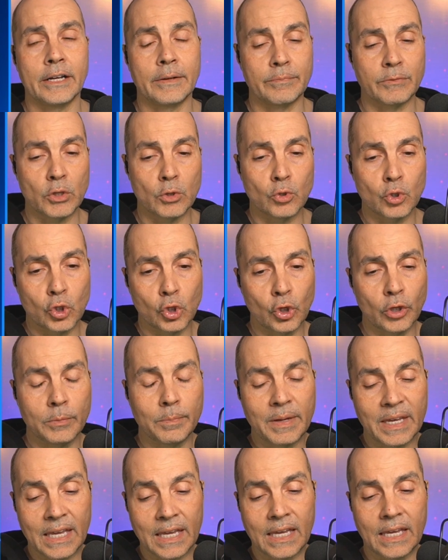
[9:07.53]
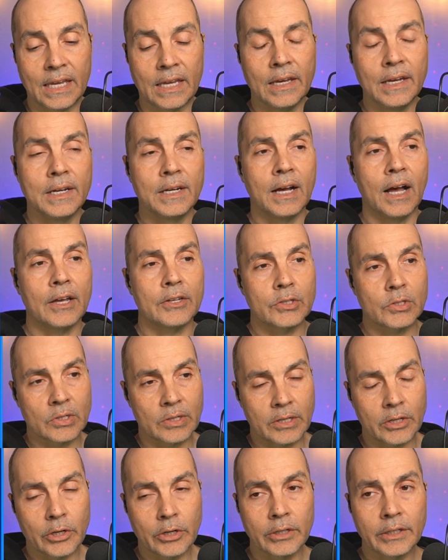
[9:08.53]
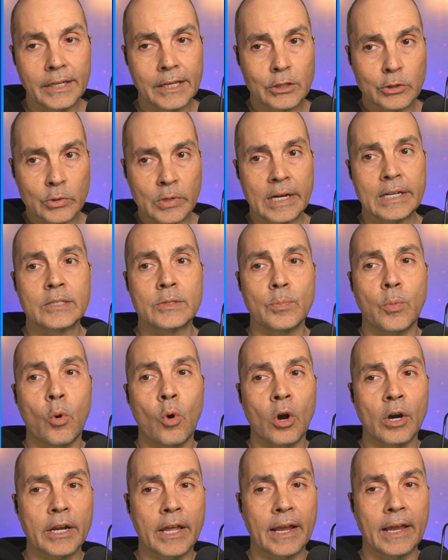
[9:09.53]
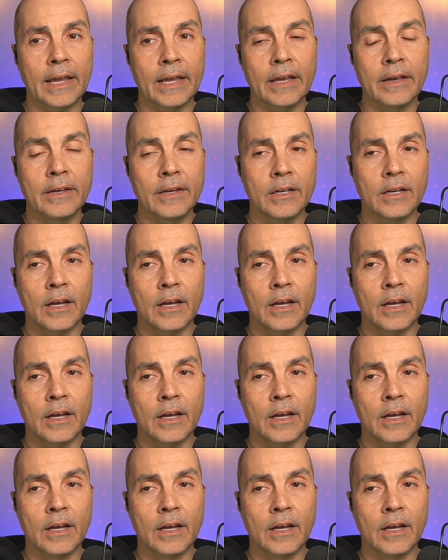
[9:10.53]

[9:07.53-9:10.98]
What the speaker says: You should be securely transporting